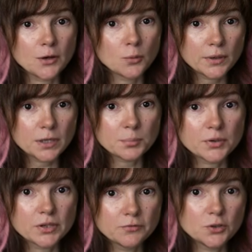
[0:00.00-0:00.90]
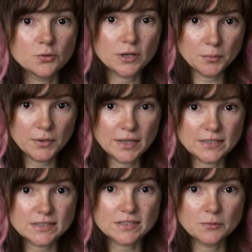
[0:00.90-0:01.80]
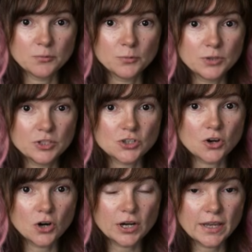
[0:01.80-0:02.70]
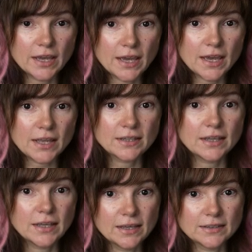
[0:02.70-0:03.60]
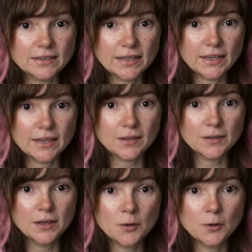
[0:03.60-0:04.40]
quick preview commands, which are head and tail.